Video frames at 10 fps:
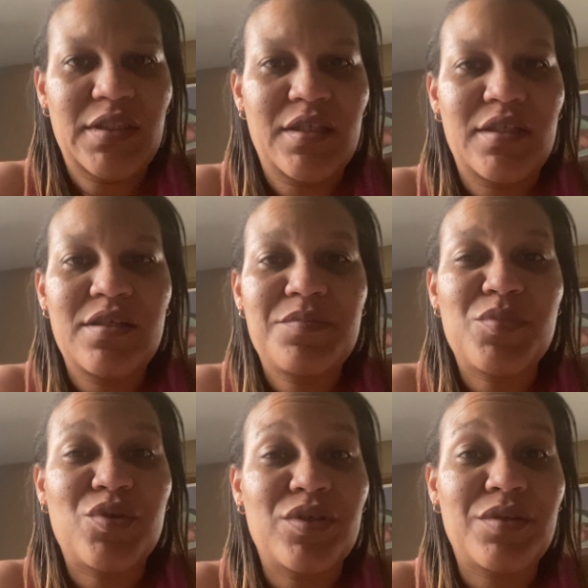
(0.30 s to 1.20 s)
Good
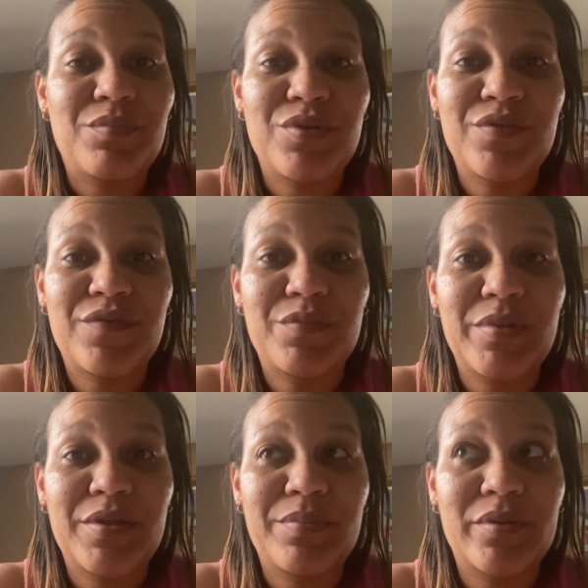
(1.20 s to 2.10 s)
morning, beautiful
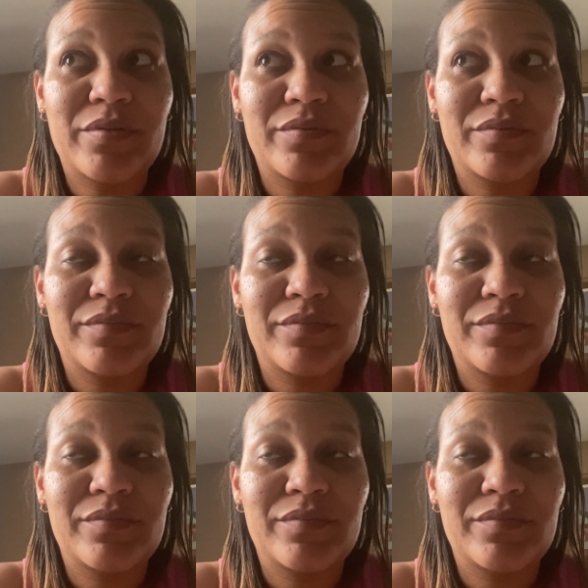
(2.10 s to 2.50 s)
people.